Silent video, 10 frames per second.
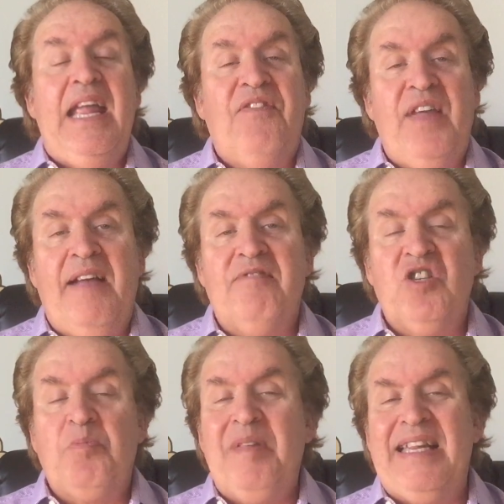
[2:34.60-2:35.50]
if they have
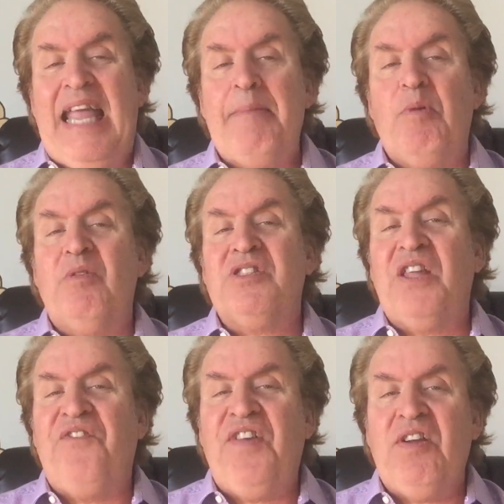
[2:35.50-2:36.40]
just played a game in which
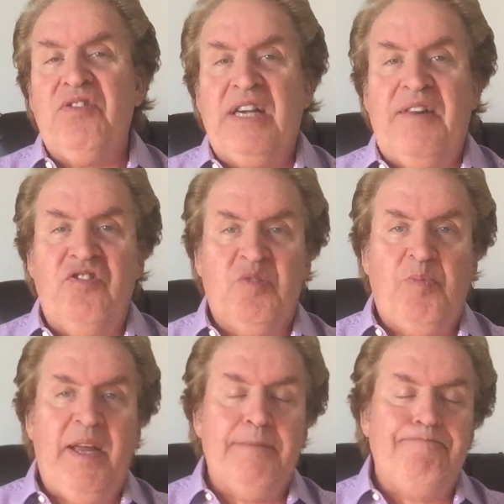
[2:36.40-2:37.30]
they failed to cover the
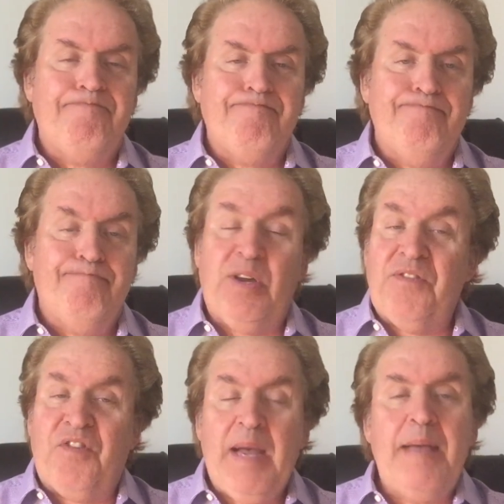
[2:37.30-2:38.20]
spread.
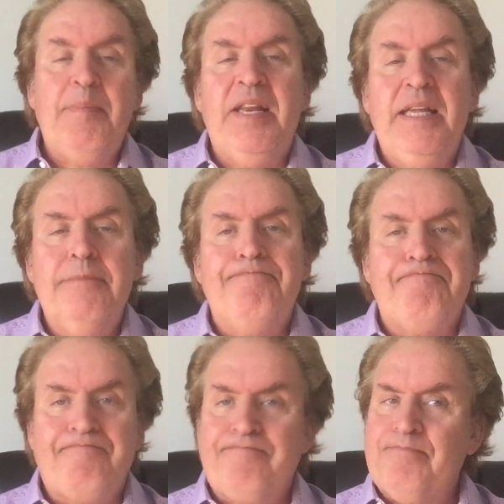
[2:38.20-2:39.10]
But for my money,
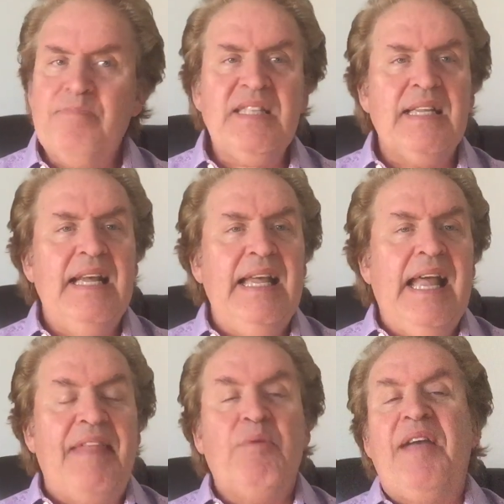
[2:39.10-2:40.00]

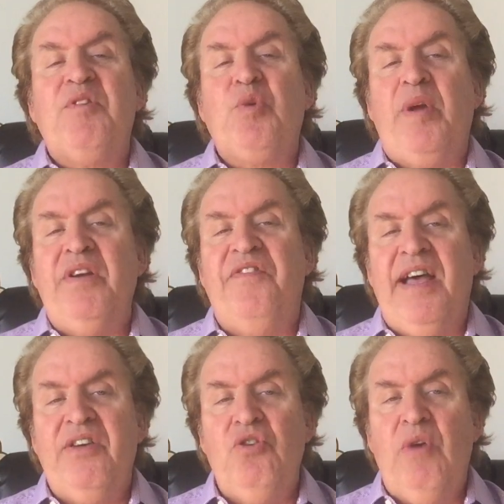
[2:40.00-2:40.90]
I think we have greater
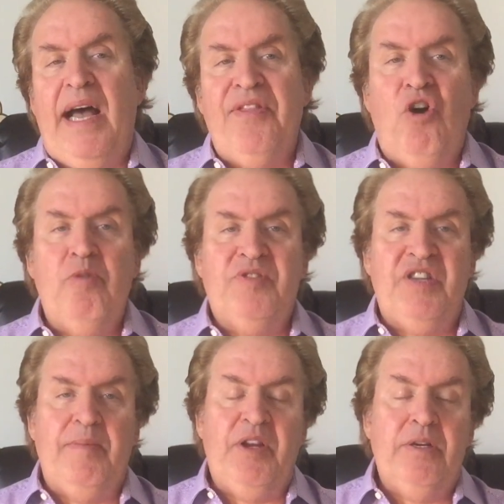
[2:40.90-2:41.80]
value on the home
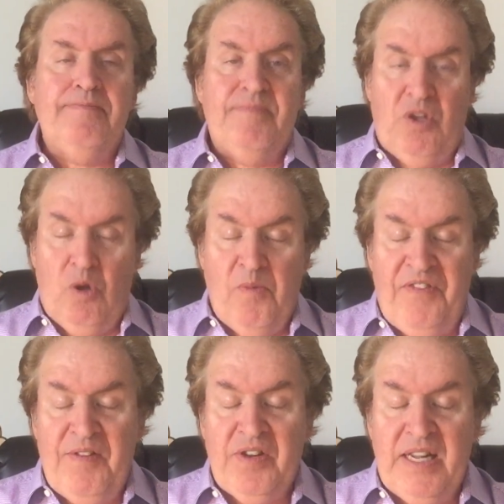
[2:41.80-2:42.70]
team here, the home
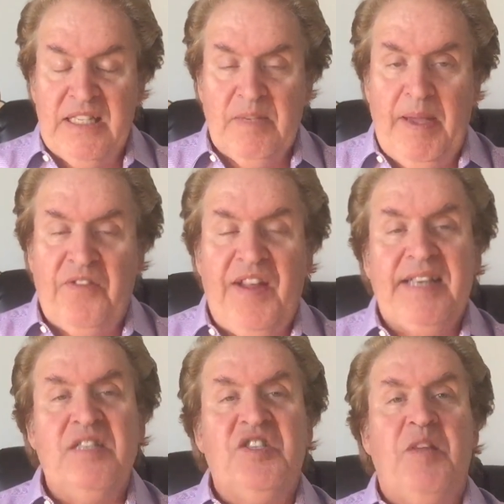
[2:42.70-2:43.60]
favorite, as a matter of
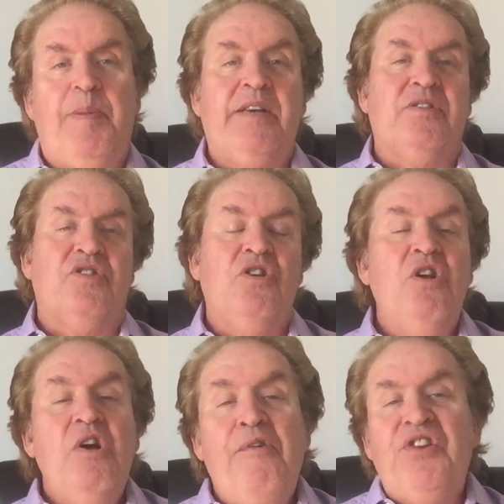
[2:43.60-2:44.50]
fact, in St. Peter's,
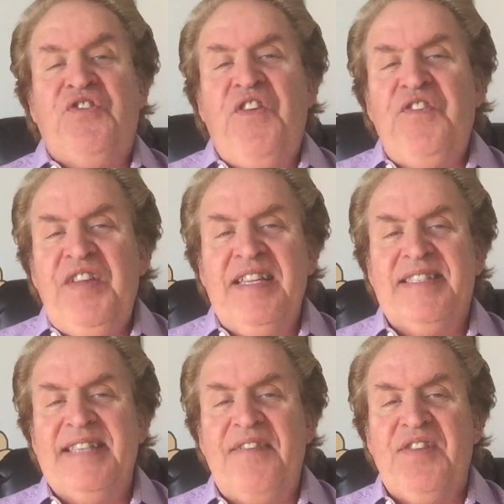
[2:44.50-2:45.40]
who is
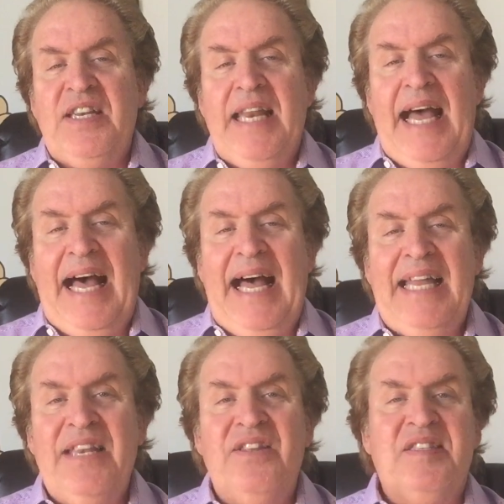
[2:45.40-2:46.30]
15-7
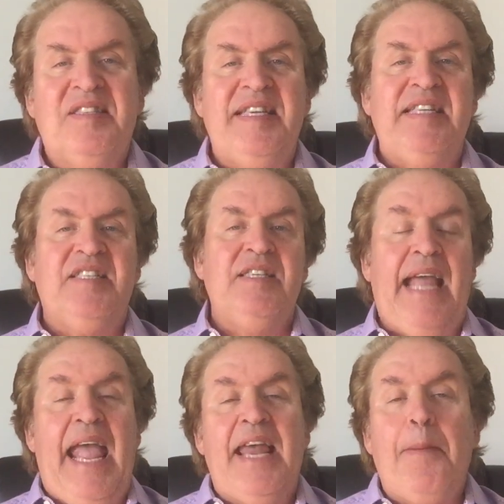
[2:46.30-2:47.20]
on the
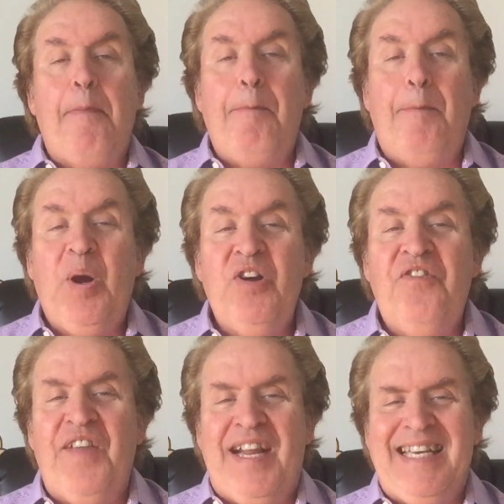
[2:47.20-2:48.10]
season and a
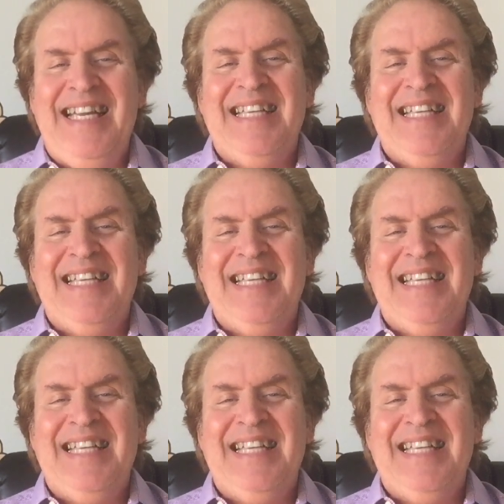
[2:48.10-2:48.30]
perfect